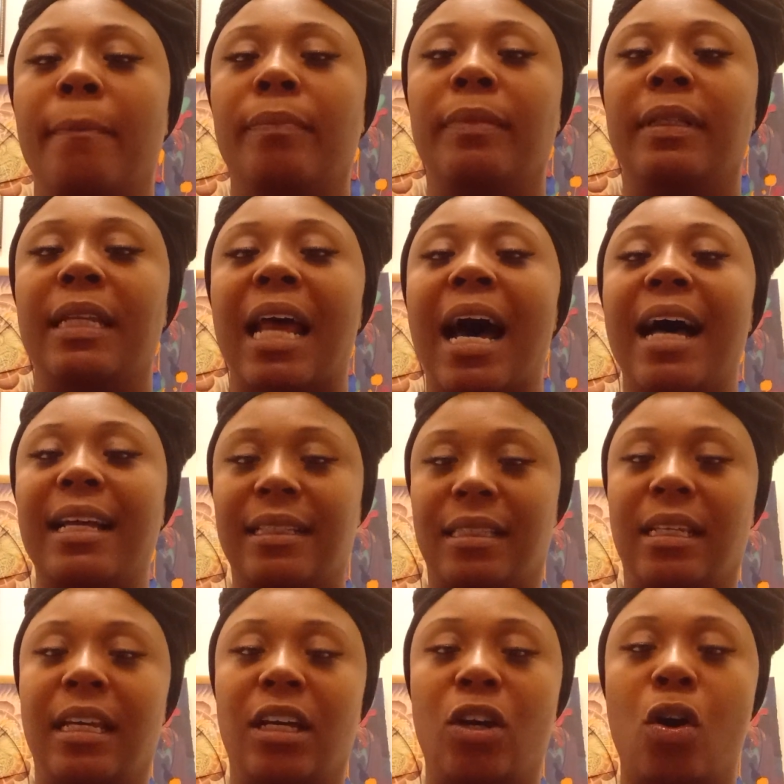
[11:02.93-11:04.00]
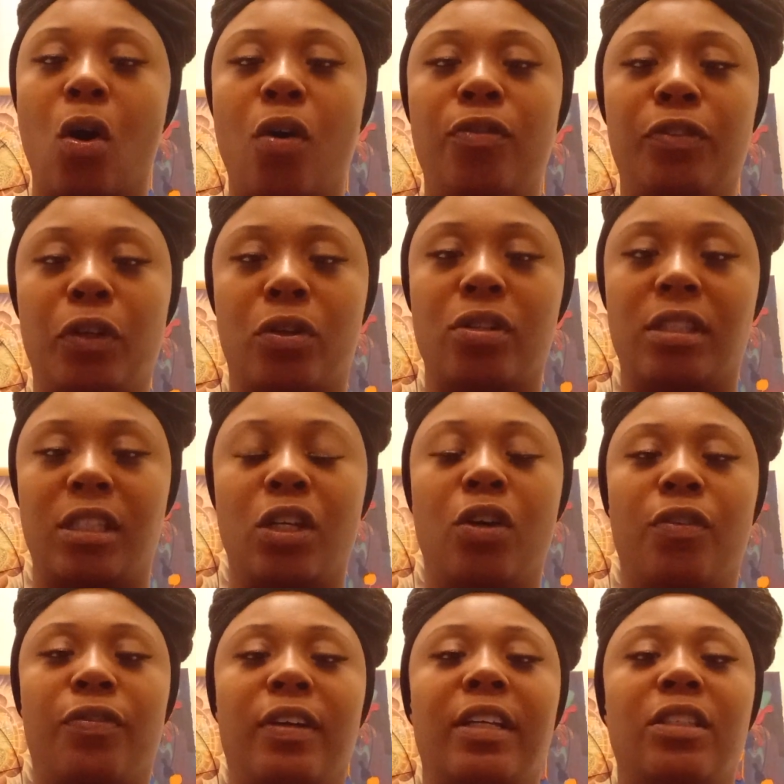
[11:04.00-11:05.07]
not engulf
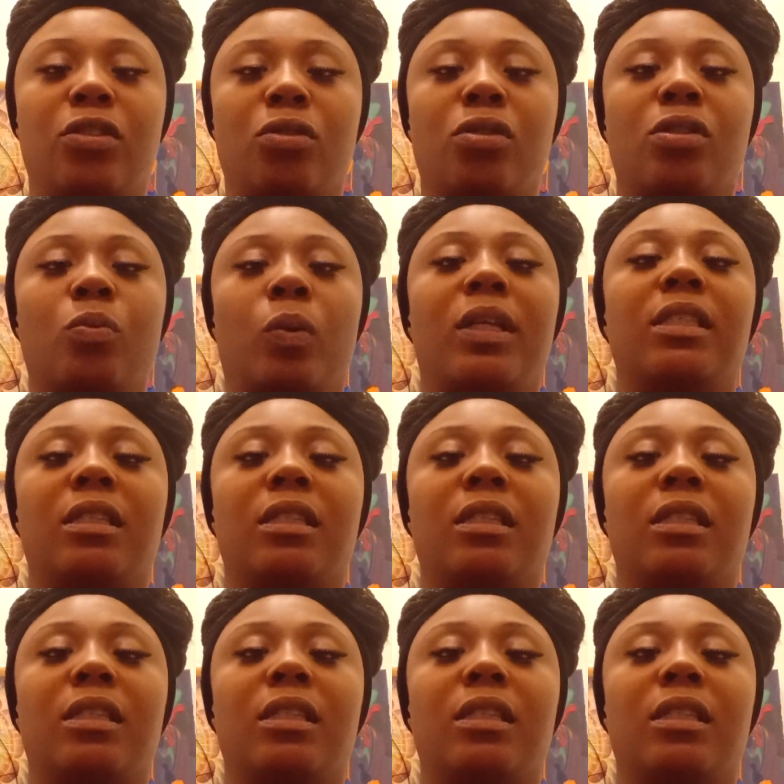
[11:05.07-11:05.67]
yourself into what